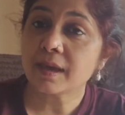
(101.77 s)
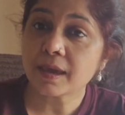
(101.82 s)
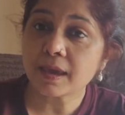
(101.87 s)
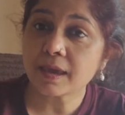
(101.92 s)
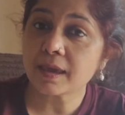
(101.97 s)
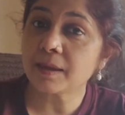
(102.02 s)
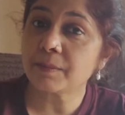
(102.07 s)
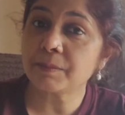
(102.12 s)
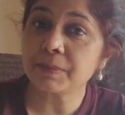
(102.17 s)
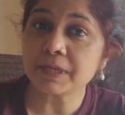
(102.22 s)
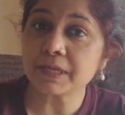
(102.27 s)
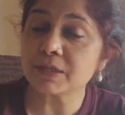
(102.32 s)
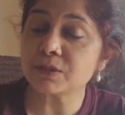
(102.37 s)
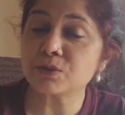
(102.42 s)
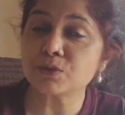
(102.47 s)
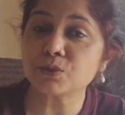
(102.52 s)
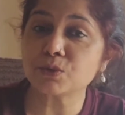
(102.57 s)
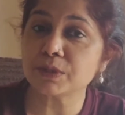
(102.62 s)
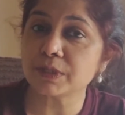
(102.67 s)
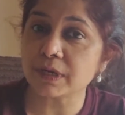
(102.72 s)
Hey, please
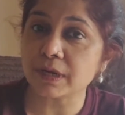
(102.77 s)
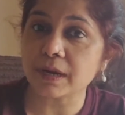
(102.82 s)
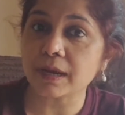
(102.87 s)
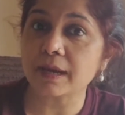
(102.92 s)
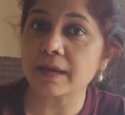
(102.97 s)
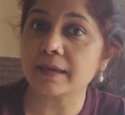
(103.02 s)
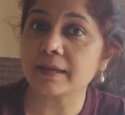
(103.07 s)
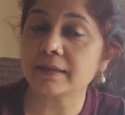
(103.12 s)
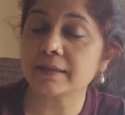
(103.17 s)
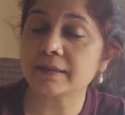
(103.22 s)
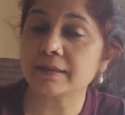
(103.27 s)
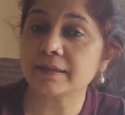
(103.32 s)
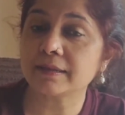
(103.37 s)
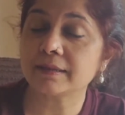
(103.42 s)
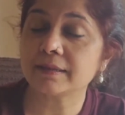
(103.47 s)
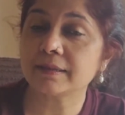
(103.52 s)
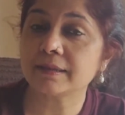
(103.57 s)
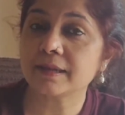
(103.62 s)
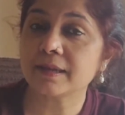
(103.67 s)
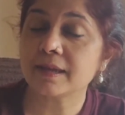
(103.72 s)
don't cry.
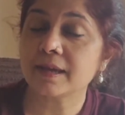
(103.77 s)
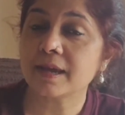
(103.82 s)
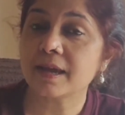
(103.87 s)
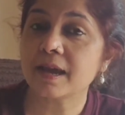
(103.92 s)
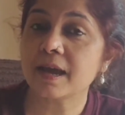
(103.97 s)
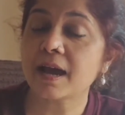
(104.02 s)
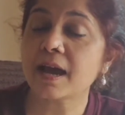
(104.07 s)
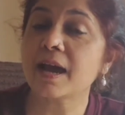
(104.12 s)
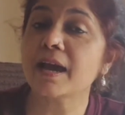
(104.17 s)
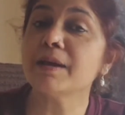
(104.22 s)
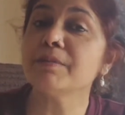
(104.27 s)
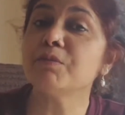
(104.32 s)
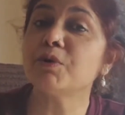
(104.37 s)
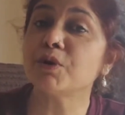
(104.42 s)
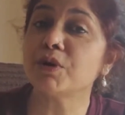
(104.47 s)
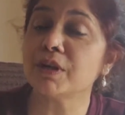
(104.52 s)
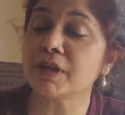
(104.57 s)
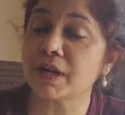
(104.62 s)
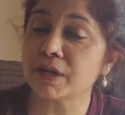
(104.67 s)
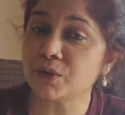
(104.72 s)
I'm
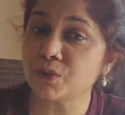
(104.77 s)
on an